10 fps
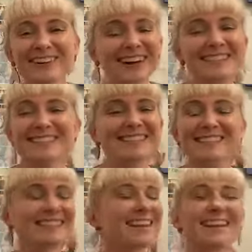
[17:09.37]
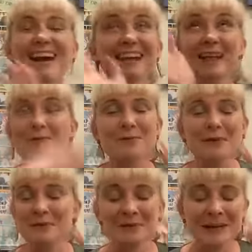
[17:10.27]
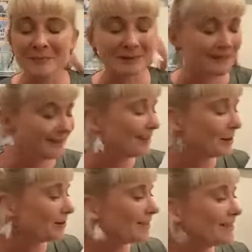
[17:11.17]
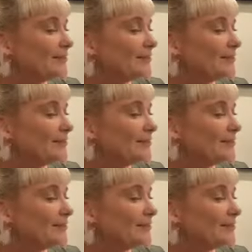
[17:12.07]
I love it when you come on here, Coralie.